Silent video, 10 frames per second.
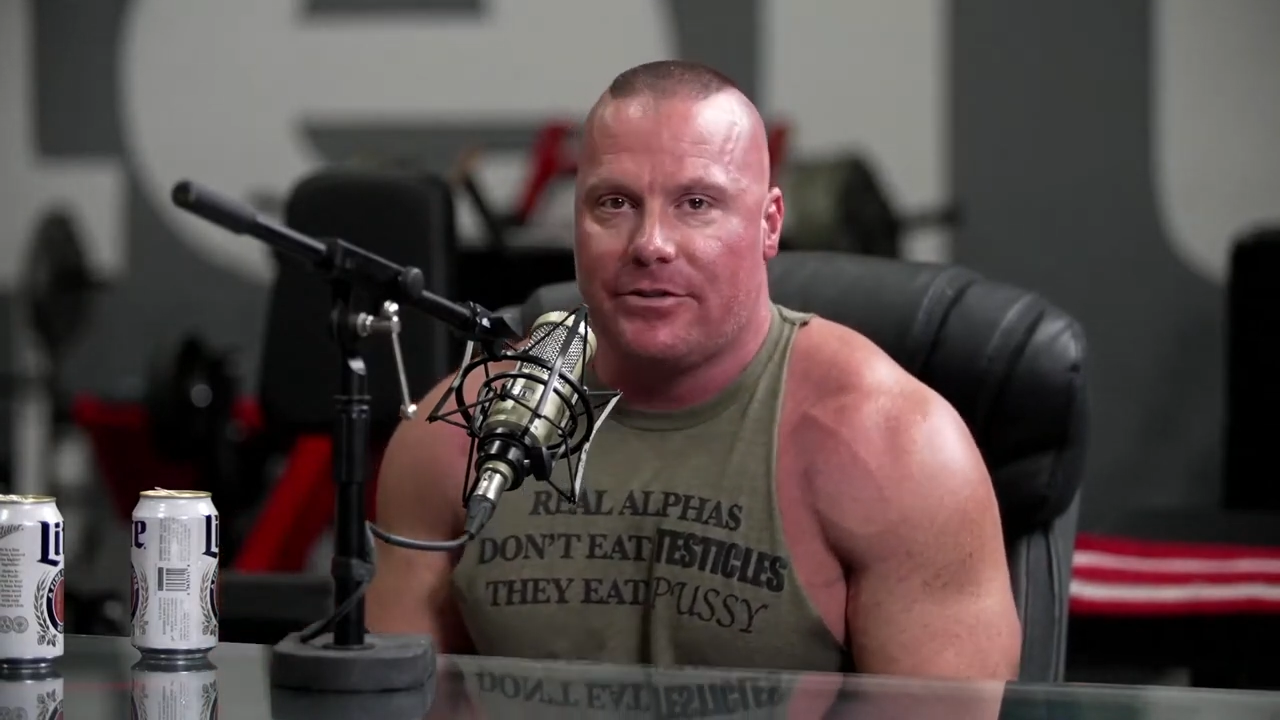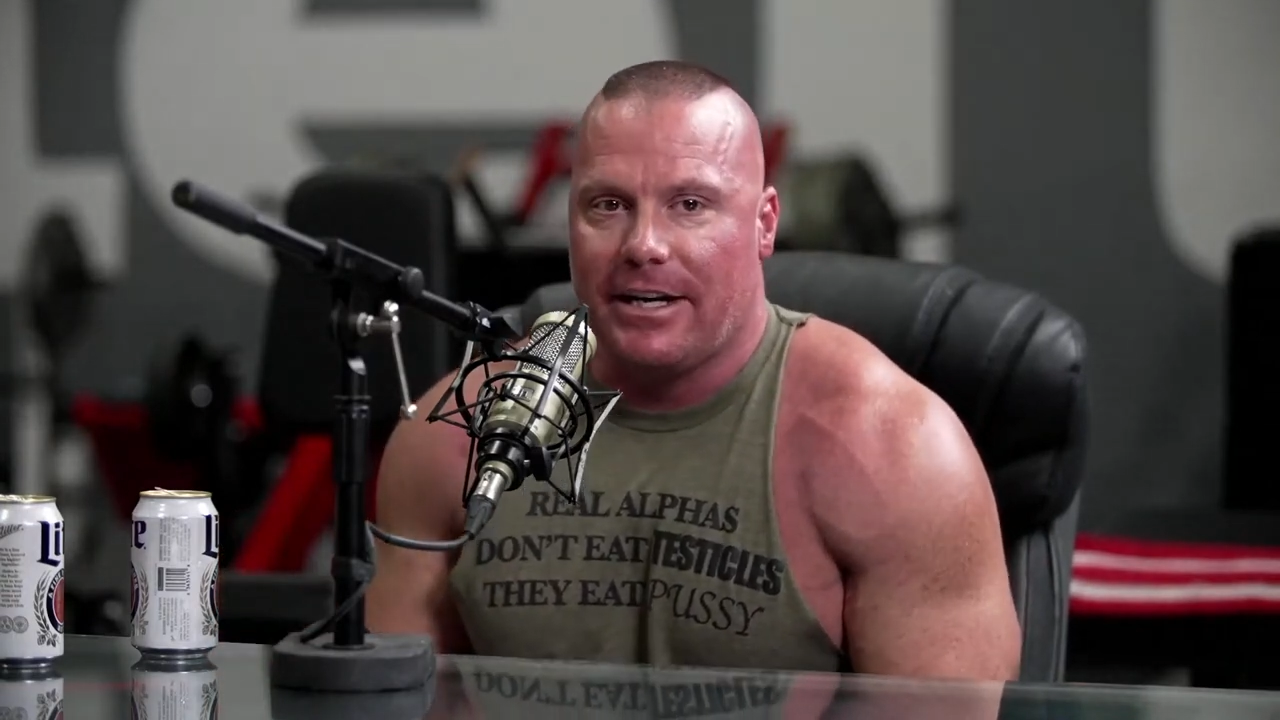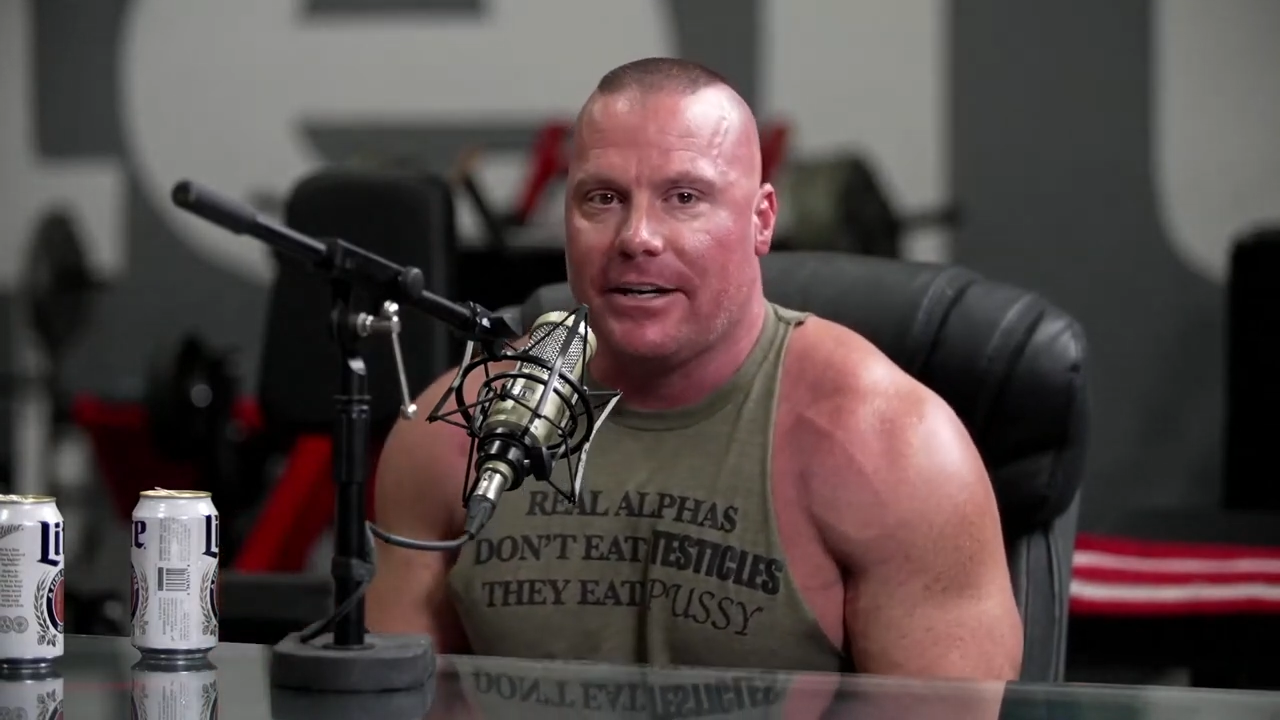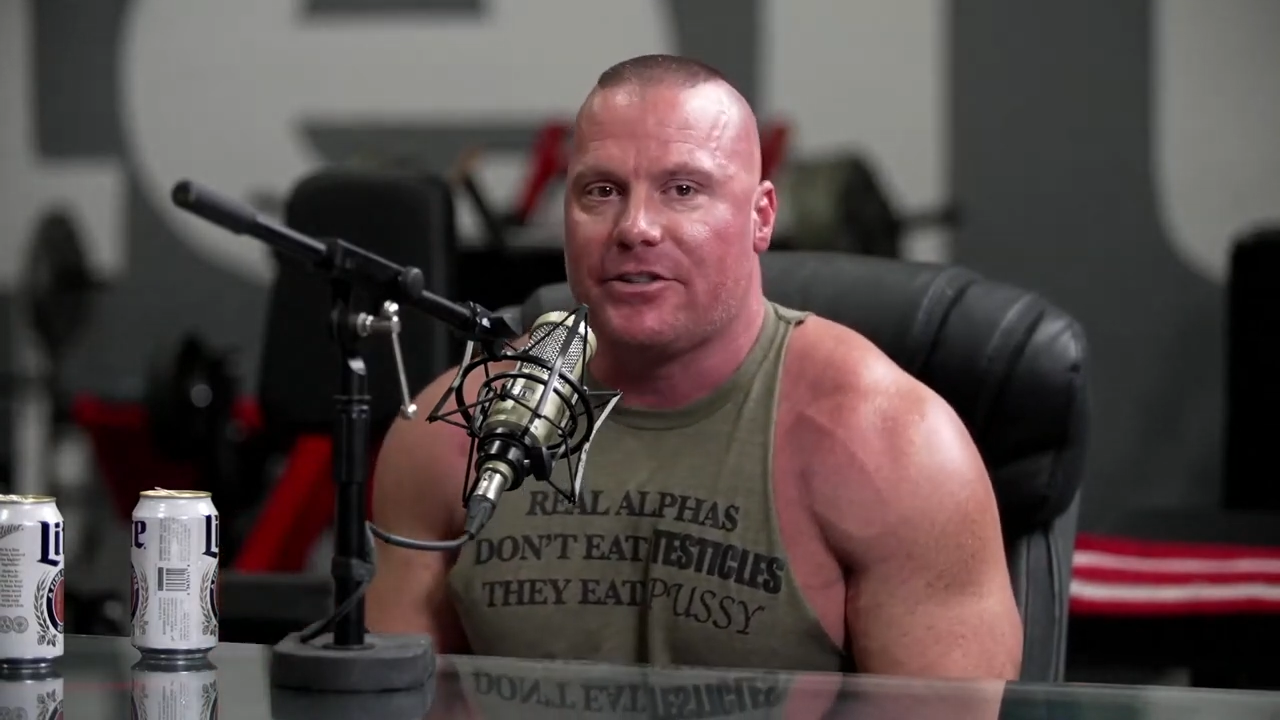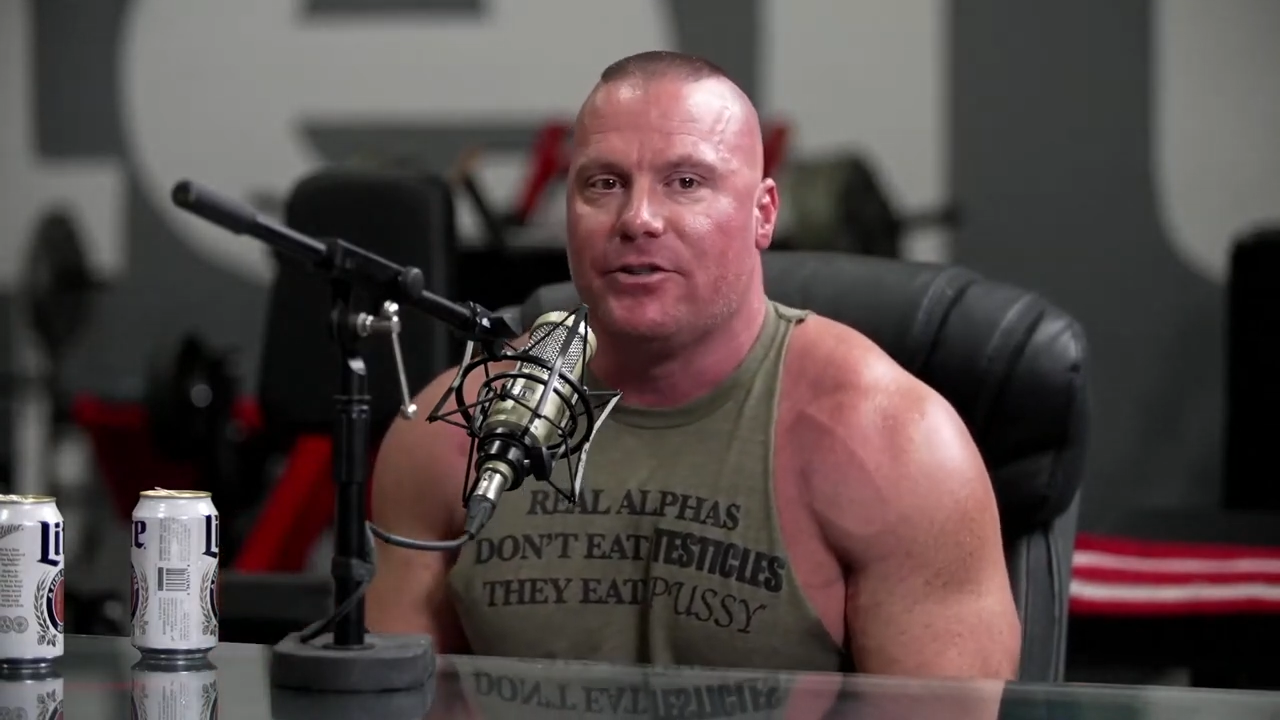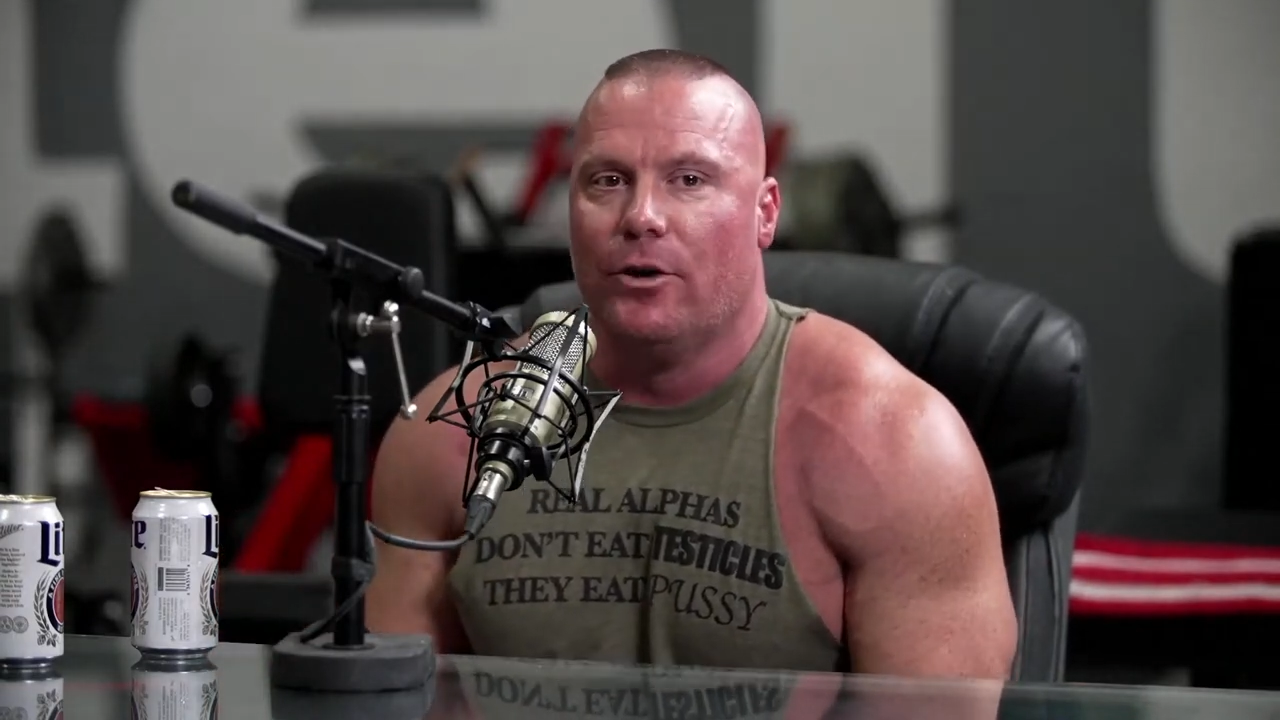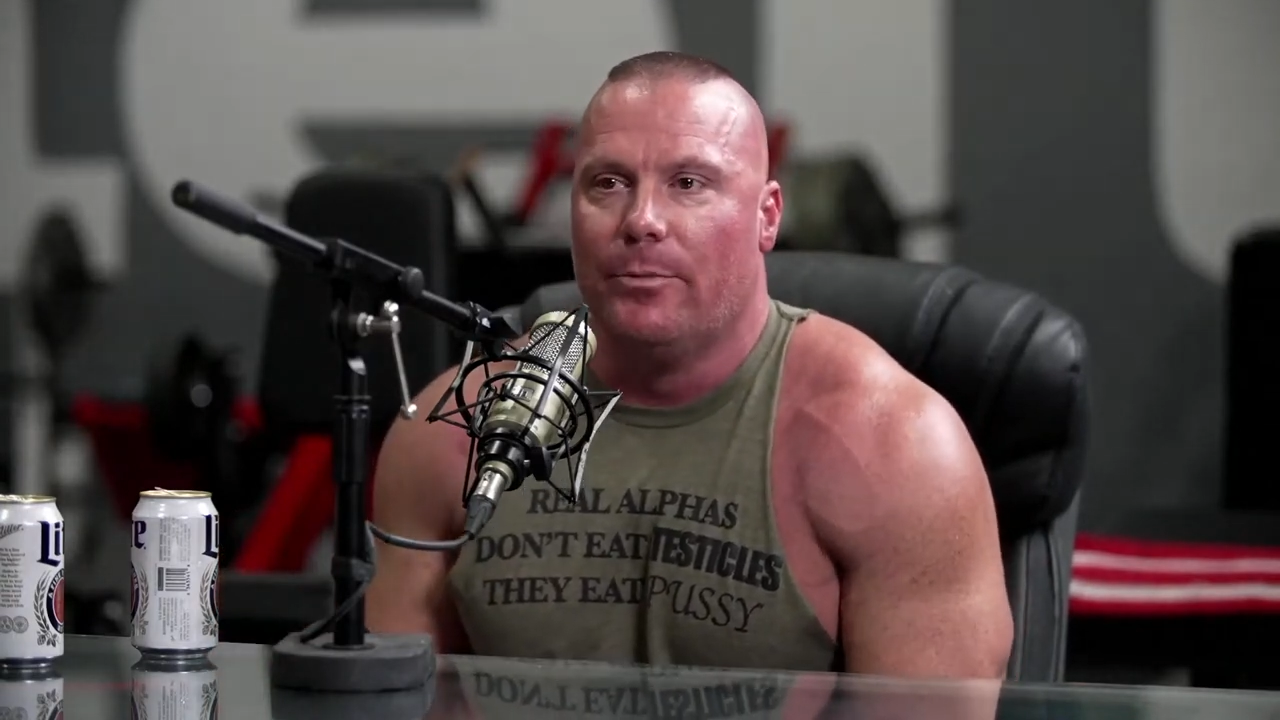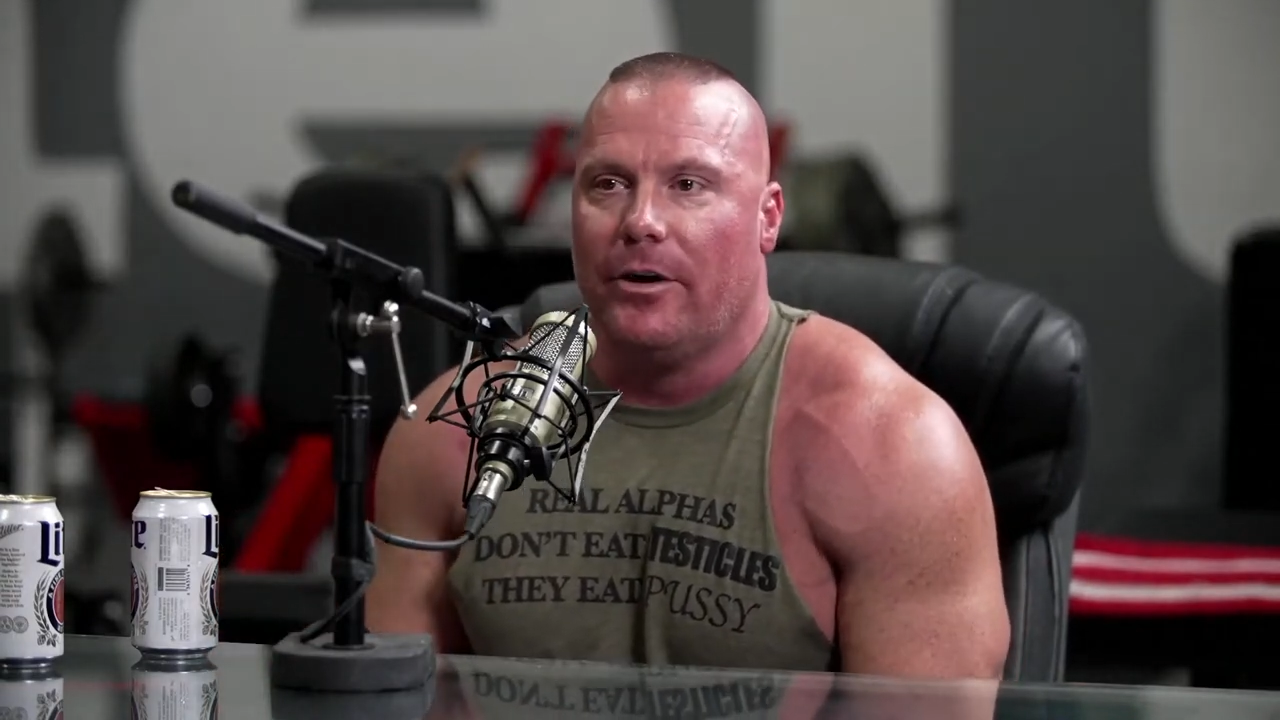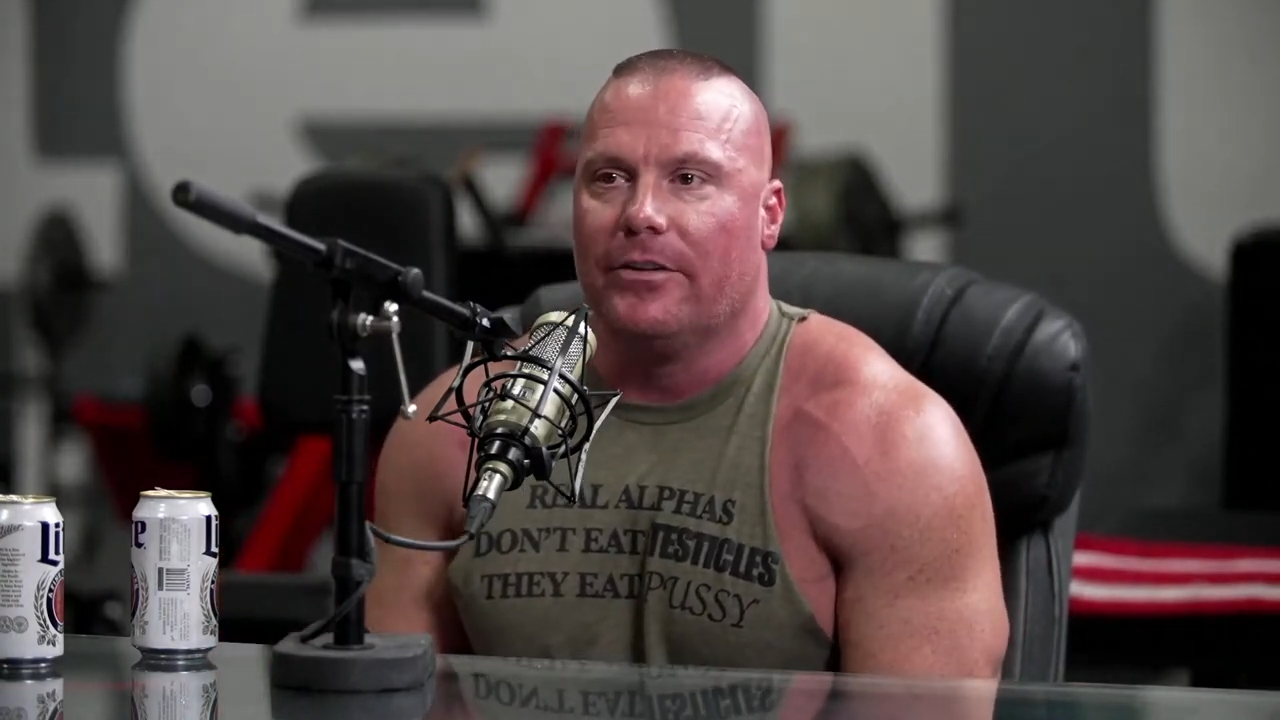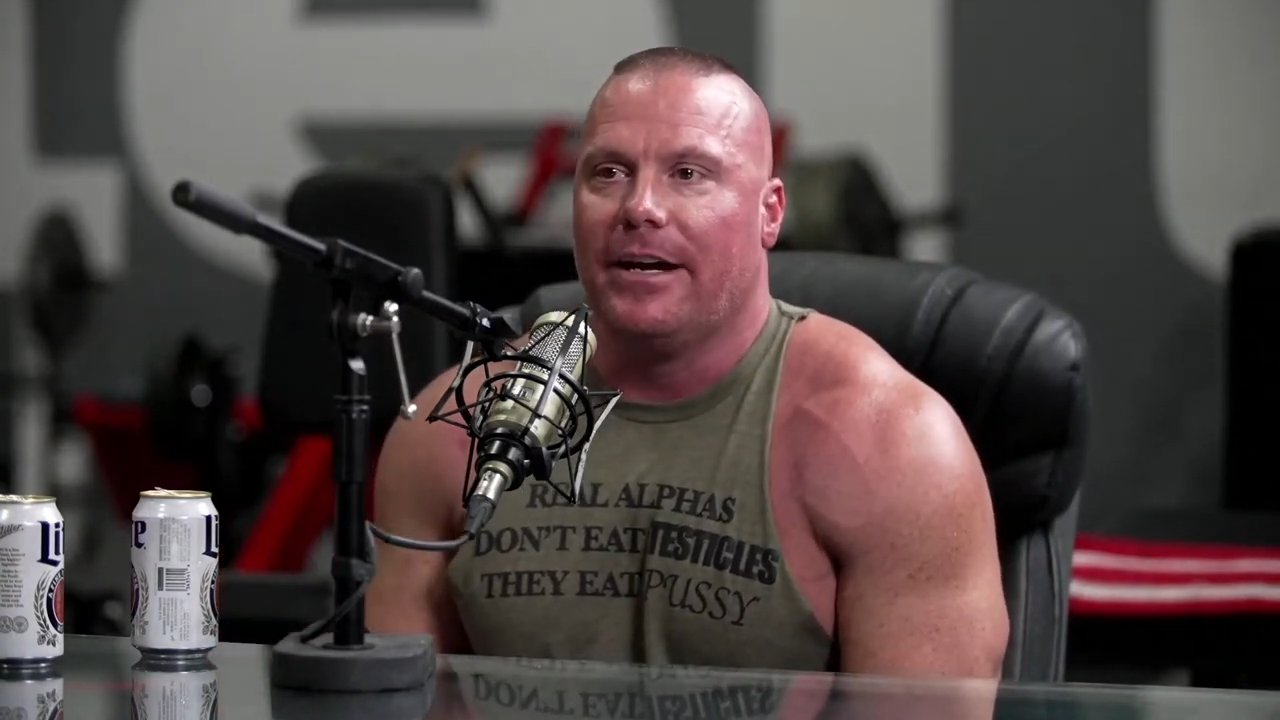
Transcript: just kind of snowballed